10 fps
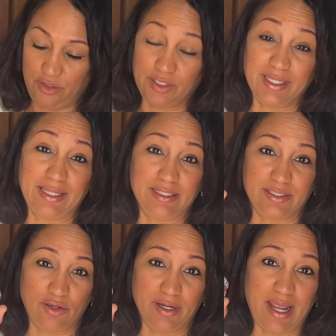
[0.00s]
can get this
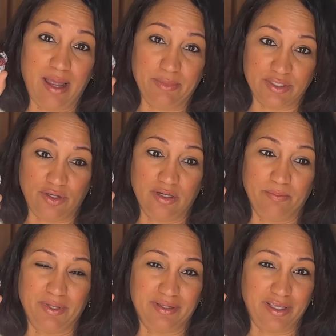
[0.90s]
on Amazon,
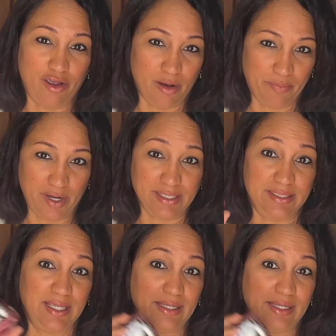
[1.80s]
but they are pricey.